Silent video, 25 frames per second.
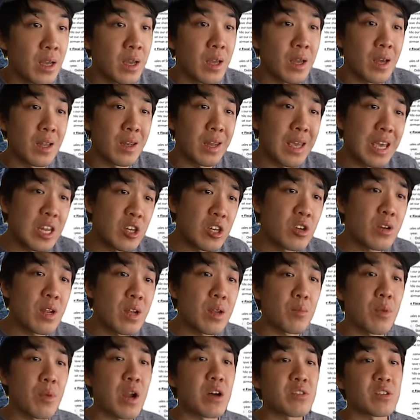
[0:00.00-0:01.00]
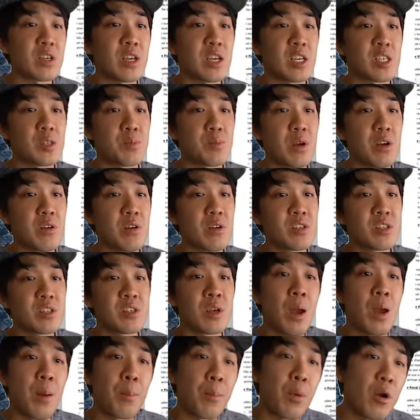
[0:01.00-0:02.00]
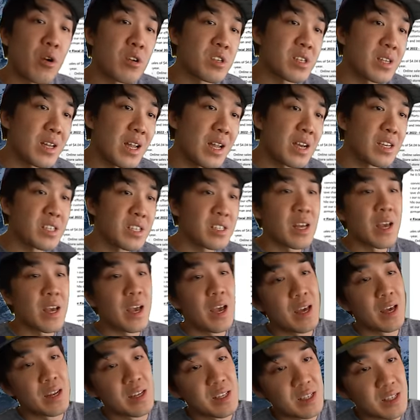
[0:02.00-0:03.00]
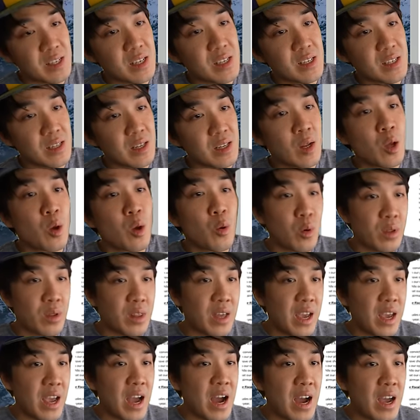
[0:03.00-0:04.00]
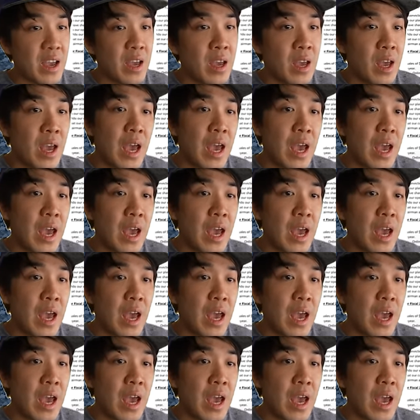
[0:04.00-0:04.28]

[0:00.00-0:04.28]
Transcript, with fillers: an internet browsing experience personalized and assisted with AI,